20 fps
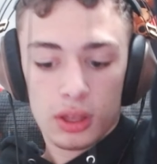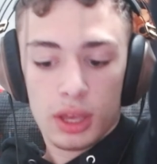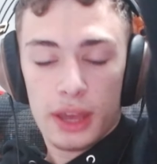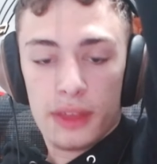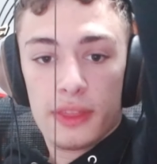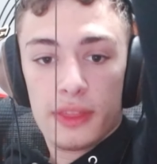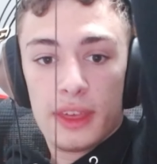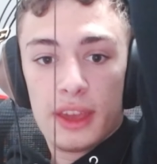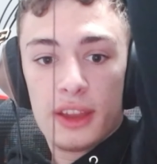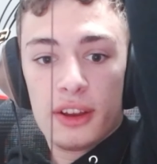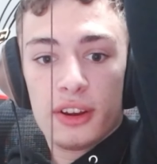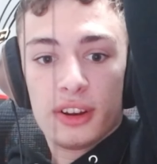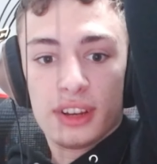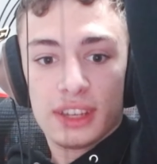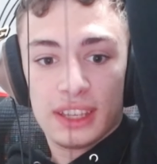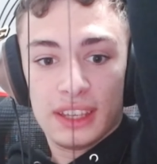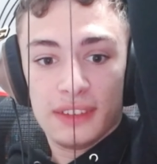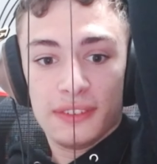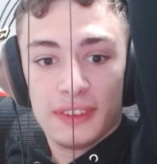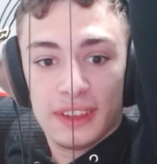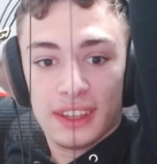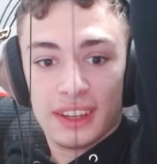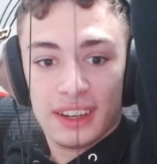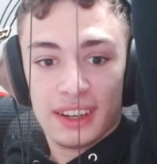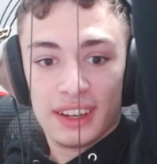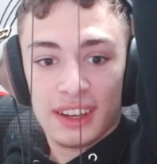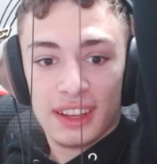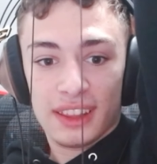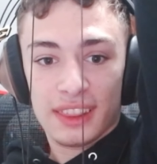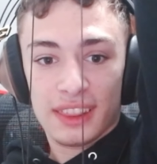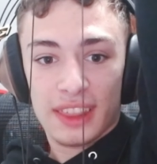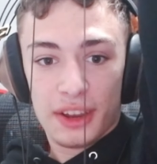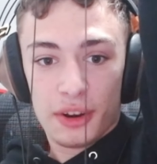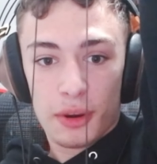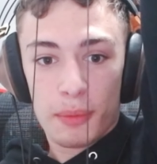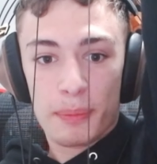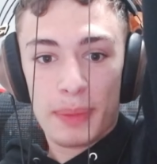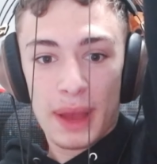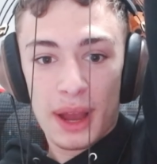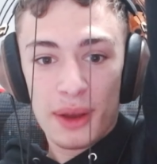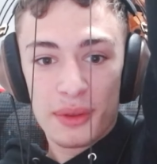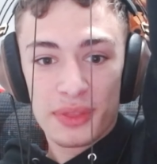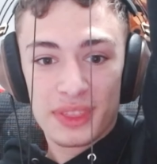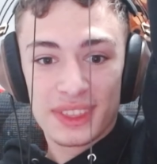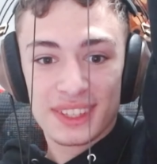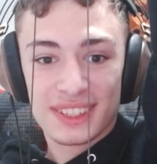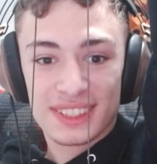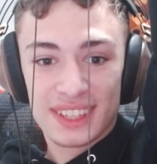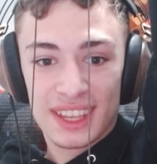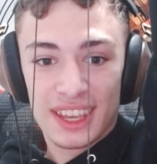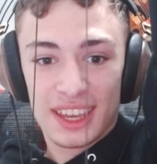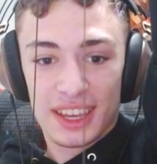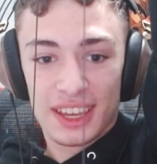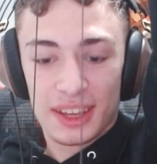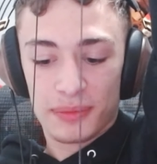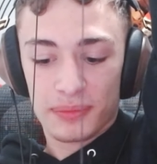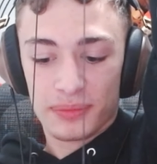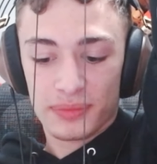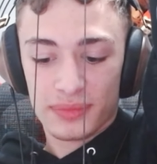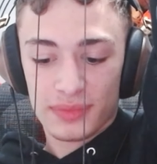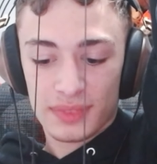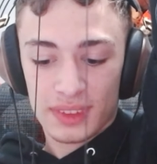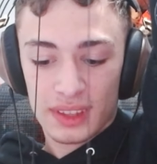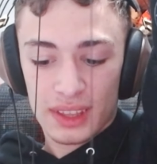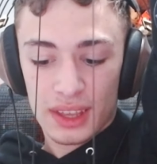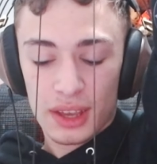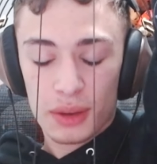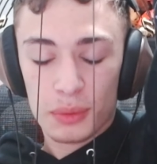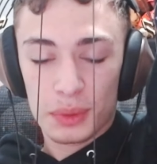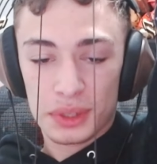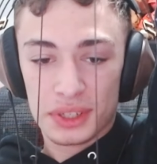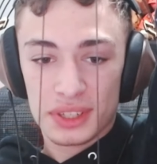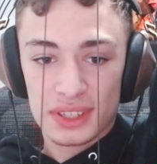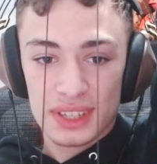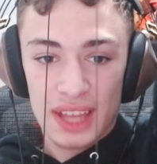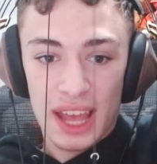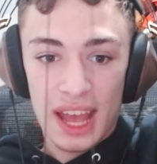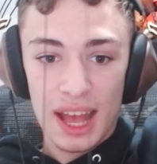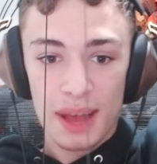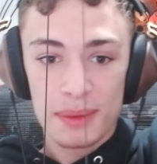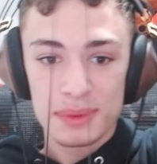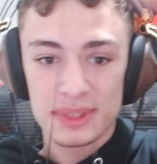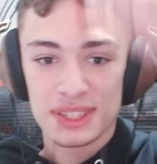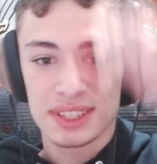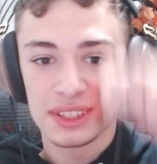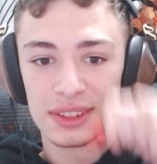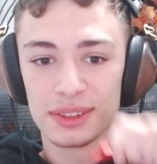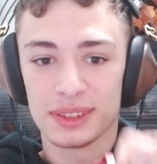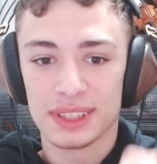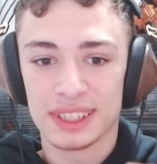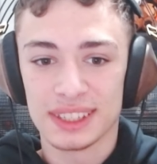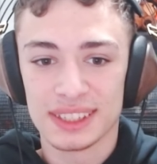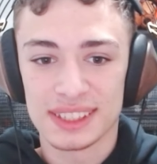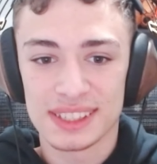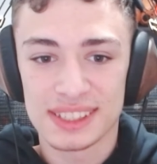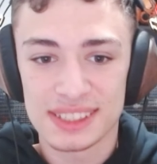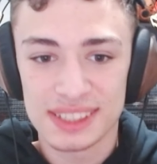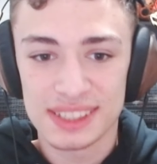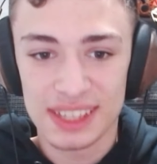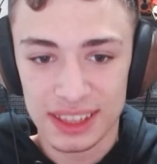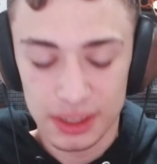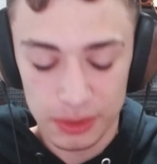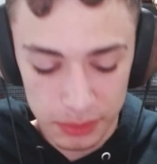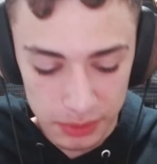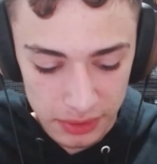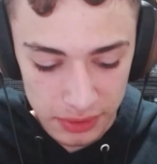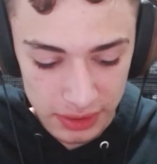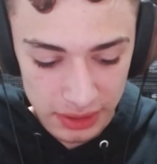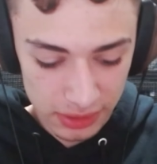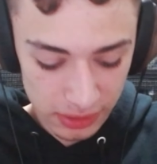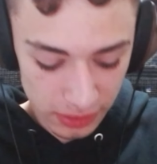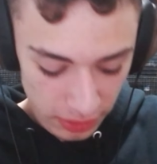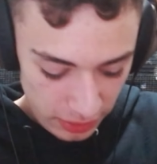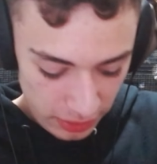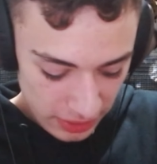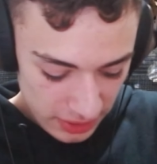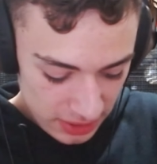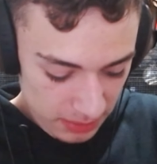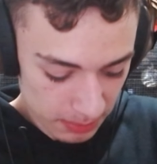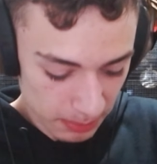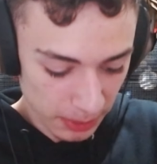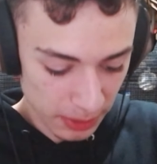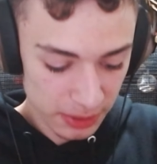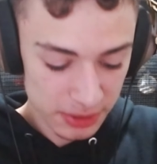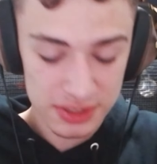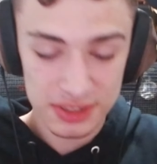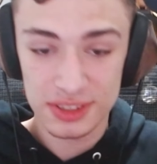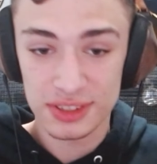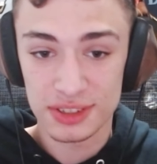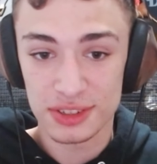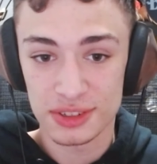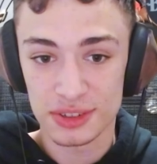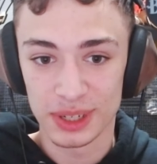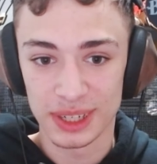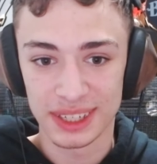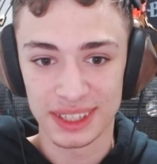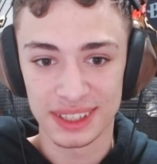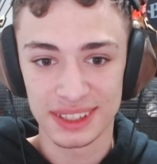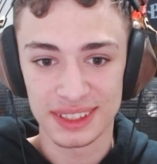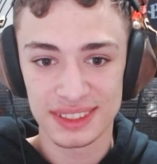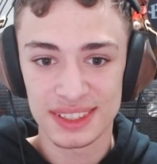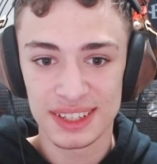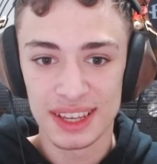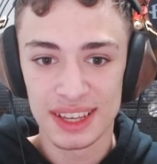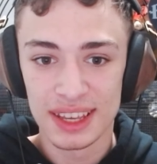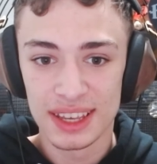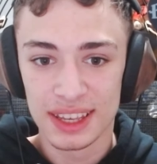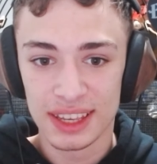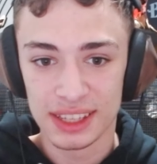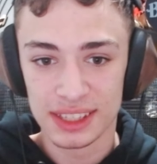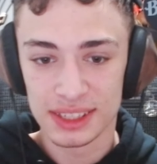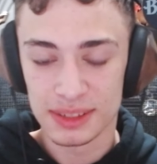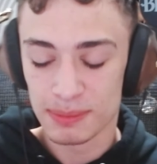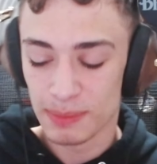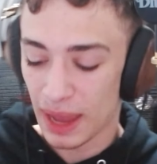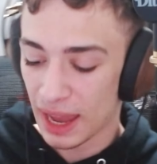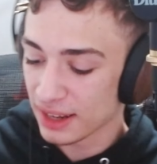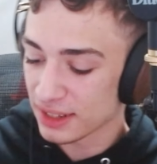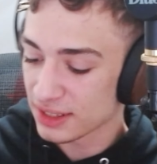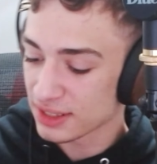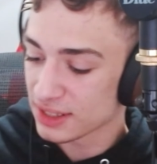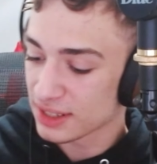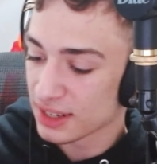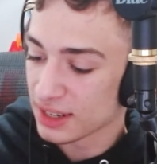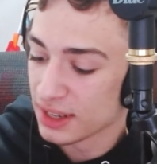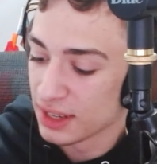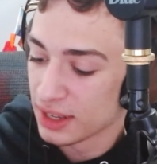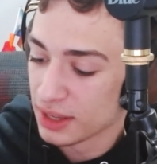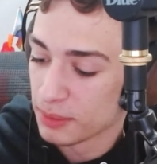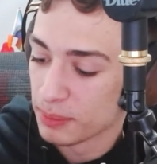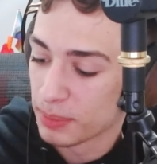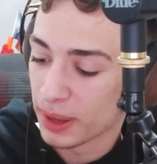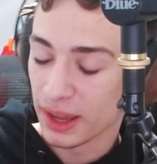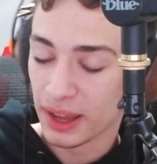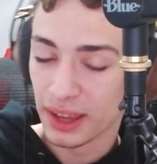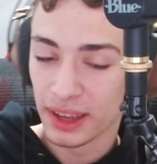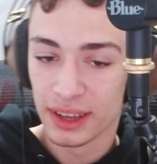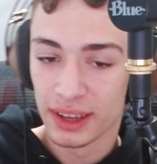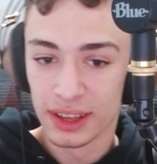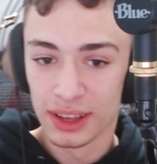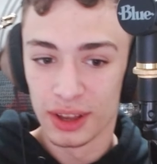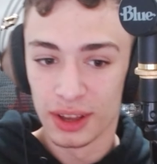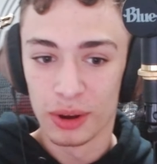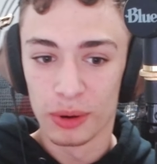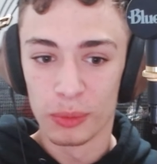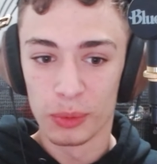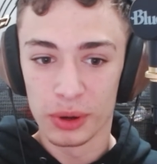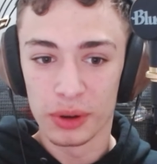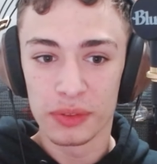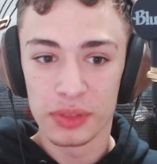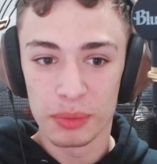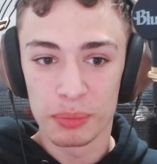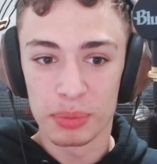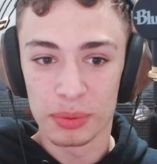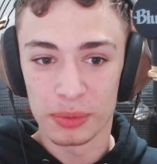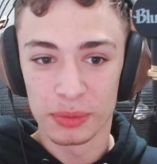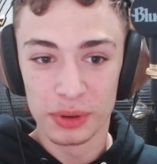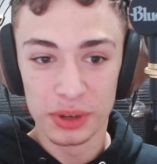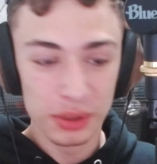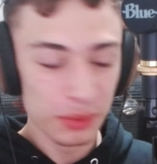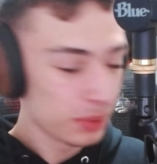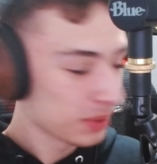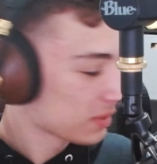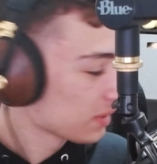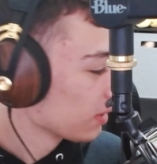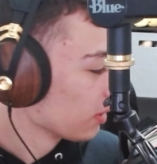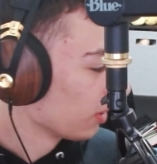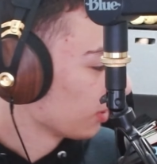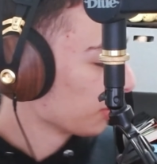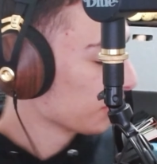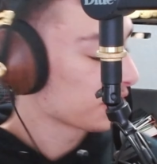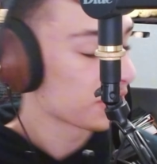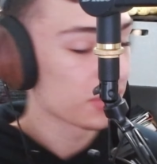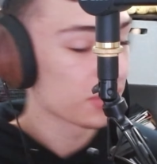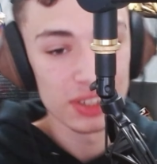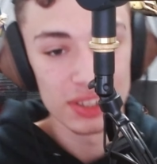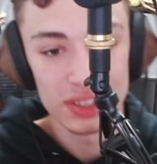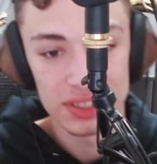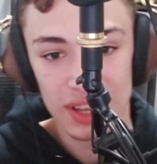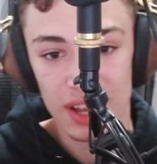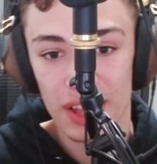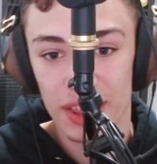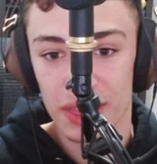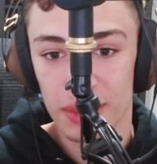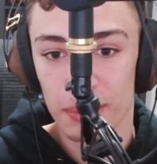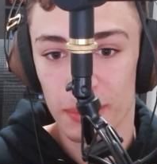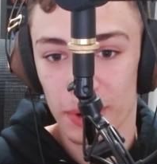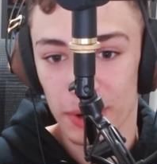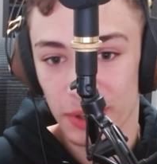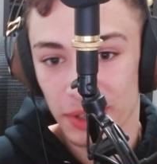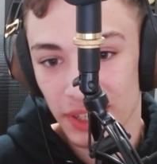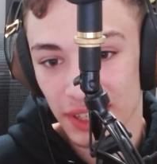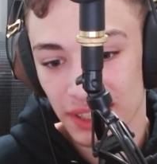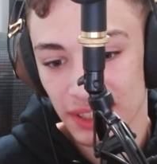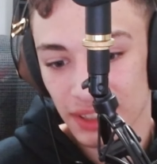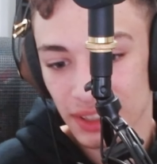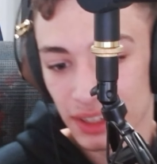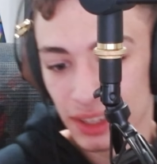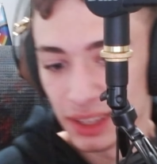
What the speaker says: And they are even. They are about the same, which is absolutely insane that one of the longest burst strings is matched by one of the newest launchers on the market.